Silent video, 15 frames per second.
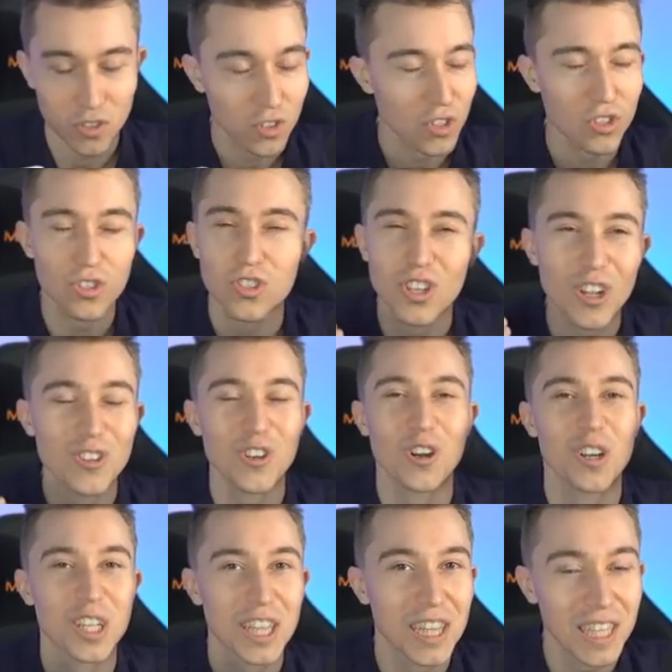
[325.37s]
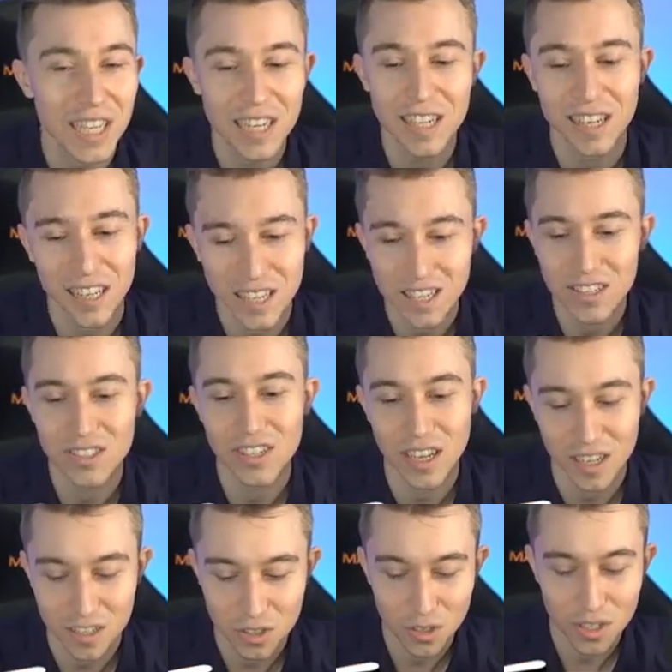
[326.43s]
It's just such a clean and
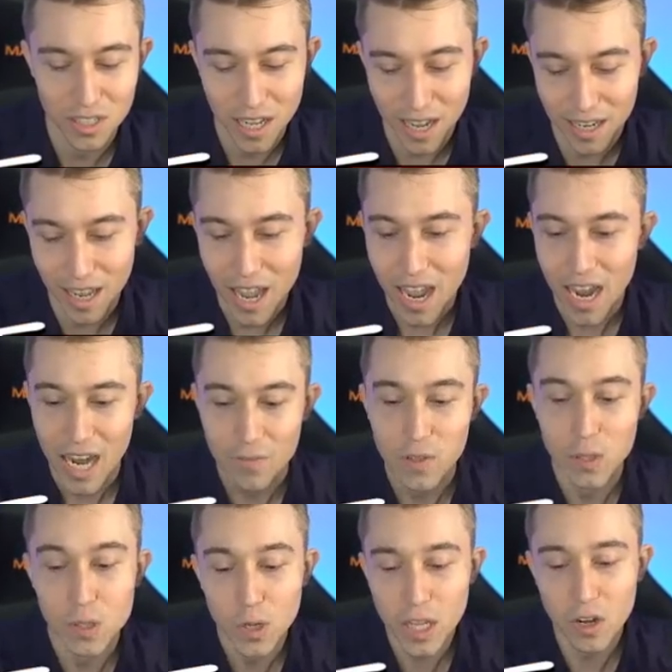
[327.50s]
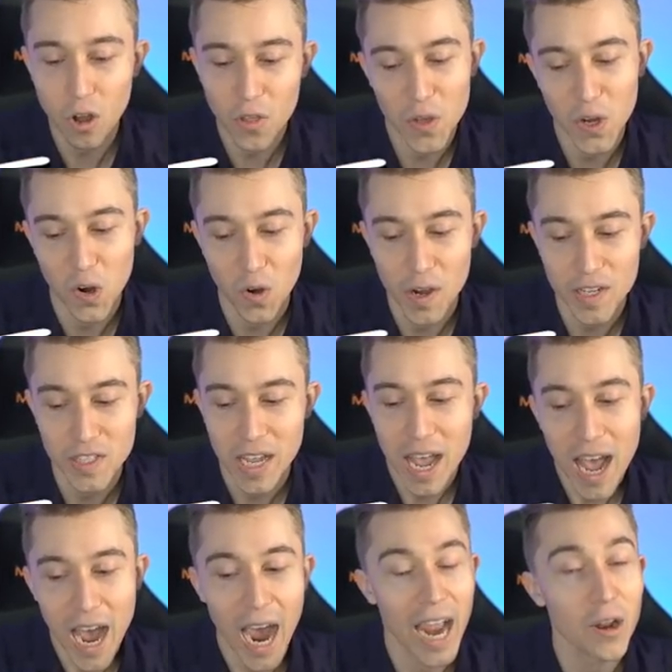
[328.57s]
easy and good deck. if you look at all the cards,
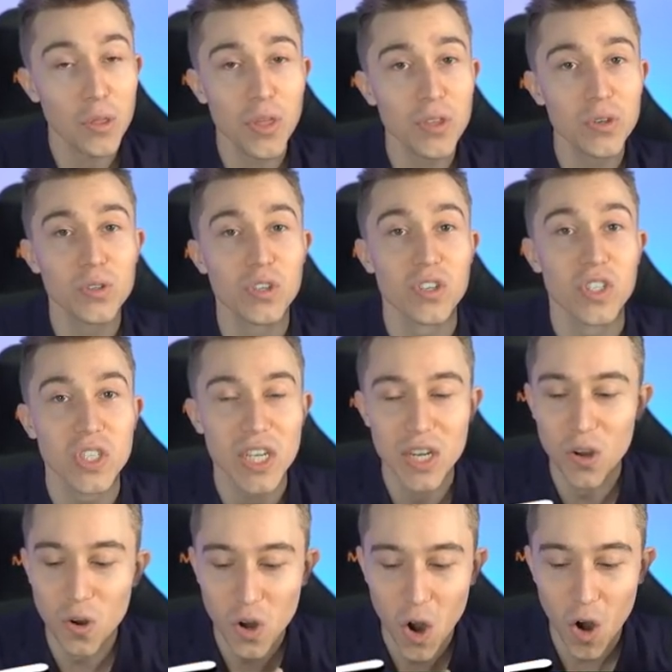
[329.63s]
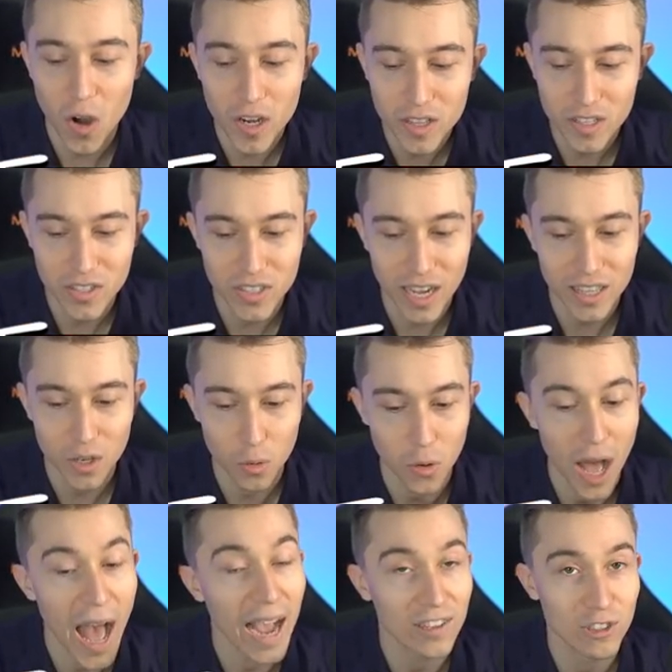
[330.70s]
I don't think there's a single card in this deck that
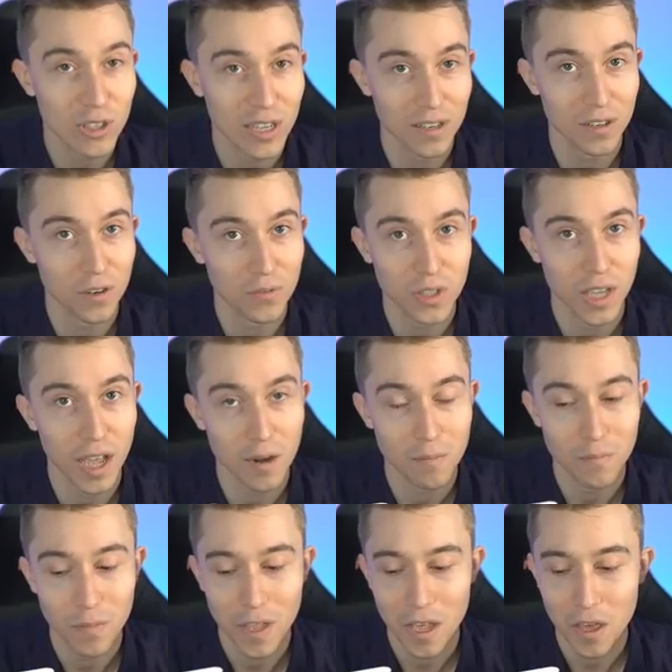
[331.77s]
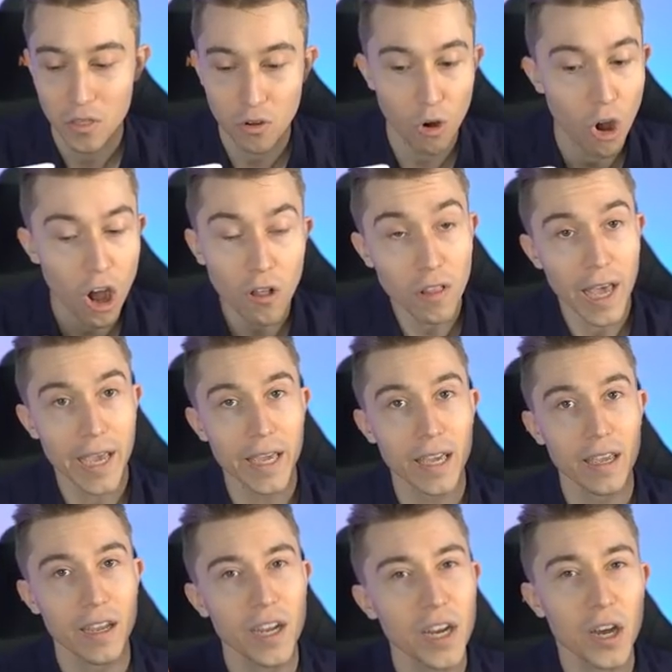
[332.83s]
will actually get nerfed again. They're all
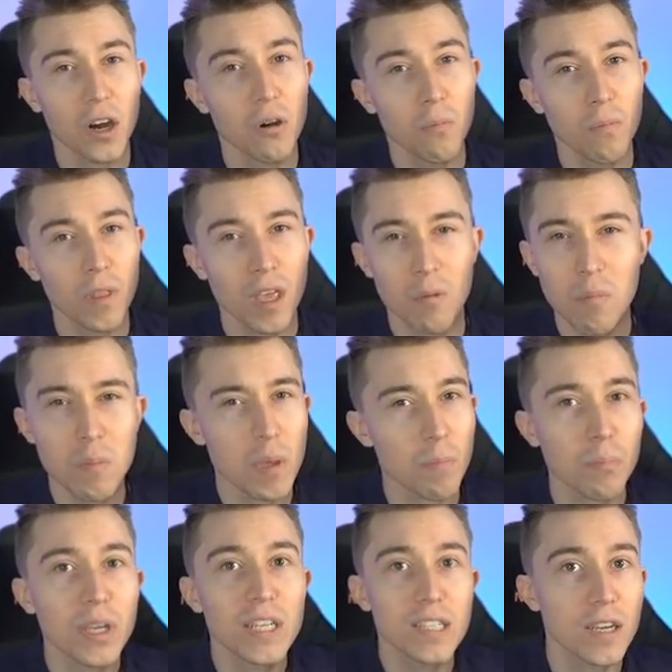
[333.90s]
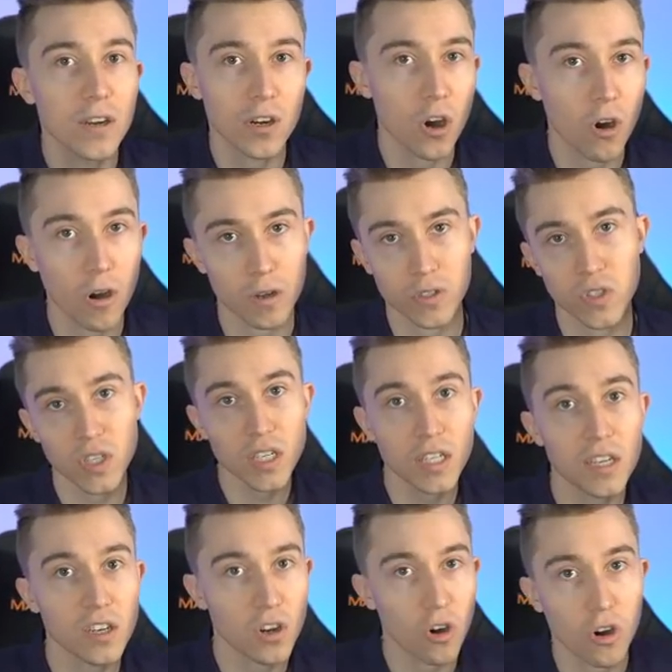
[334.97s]
like, you know, maybe B tier cards, C
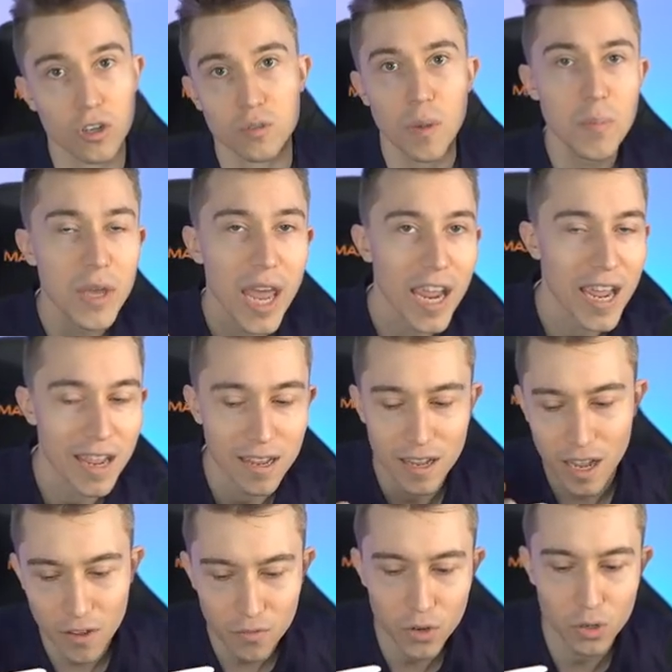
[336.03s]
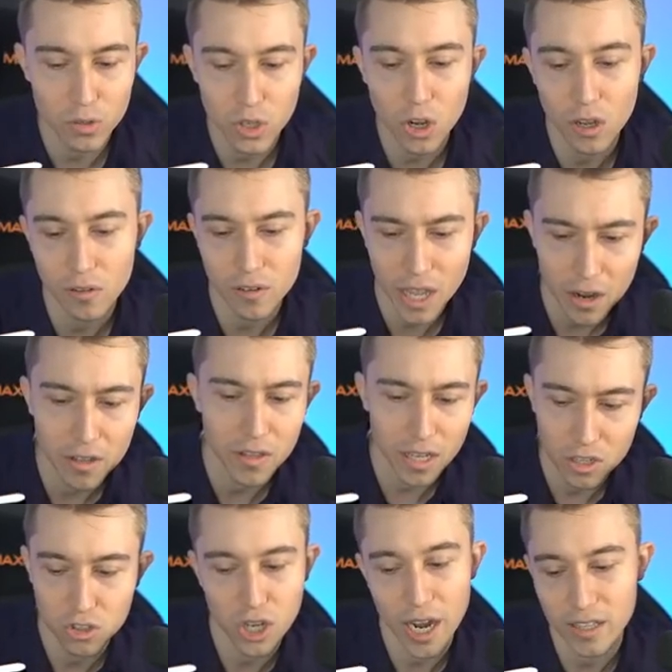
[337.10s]
tier cards, maybe A if you're counting
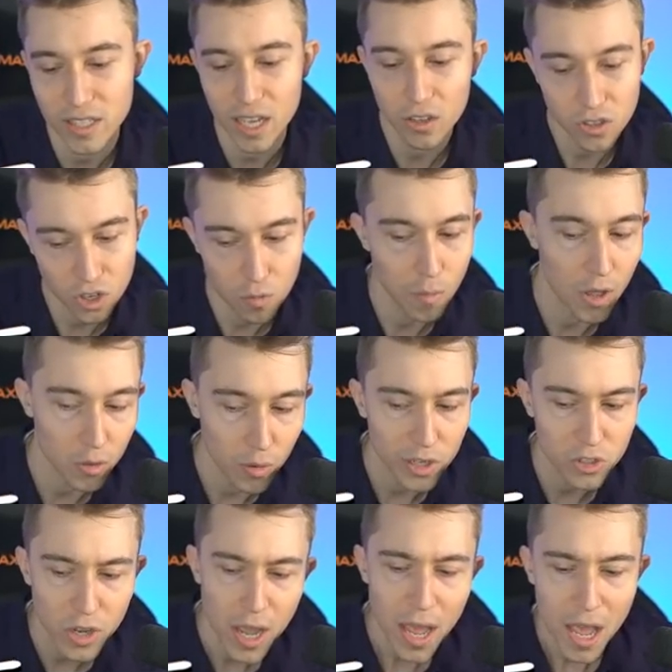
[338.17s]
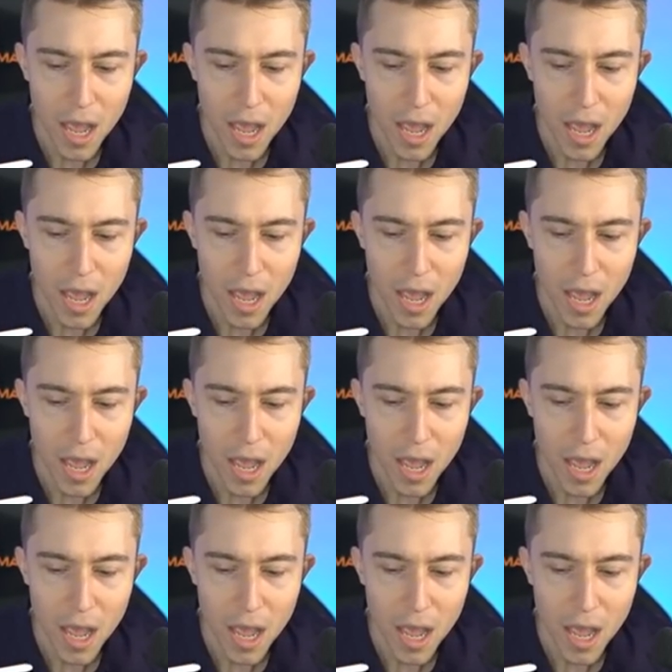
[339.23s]
like a Giant Skeleton or Mother Witch.